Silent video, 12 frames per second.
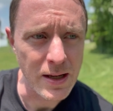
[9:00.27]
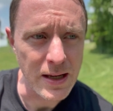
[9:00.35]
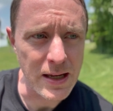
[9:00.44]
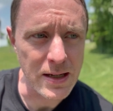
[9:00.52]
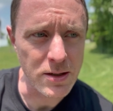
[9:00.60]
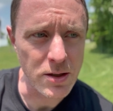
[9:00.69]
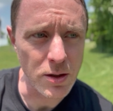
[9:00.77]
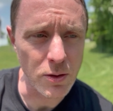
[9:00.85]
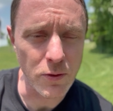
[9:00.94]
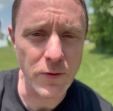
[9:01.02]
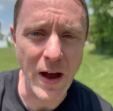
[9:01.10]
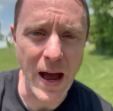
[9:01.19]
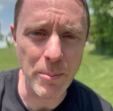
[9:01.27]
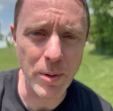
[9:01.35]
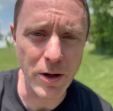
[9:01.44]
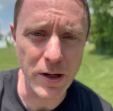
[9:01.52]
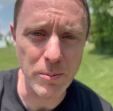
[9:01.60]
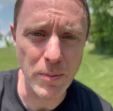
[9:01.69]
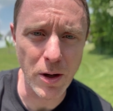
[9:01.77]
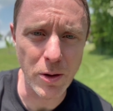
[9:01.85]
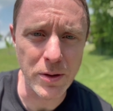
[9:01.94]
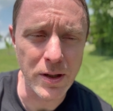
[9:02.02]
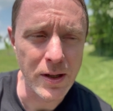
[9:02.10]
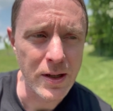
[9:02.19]
into fat burning
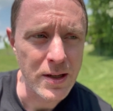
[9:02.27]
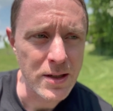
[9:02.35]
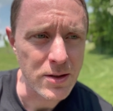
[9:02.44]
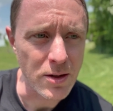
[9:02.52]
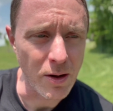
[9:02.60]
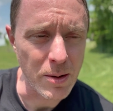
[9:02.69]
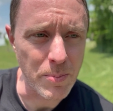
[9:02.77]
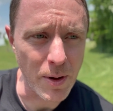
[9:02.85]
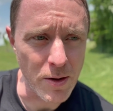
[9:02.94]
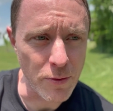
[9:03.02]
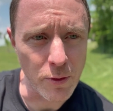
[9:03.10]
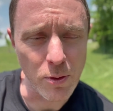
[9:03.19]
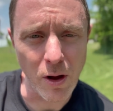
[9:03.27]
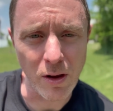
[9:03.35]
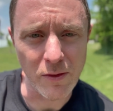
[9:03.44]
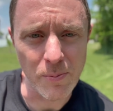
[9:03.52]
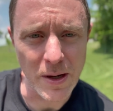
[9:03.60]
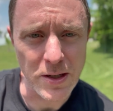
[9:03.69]
mode. So I burned through all of my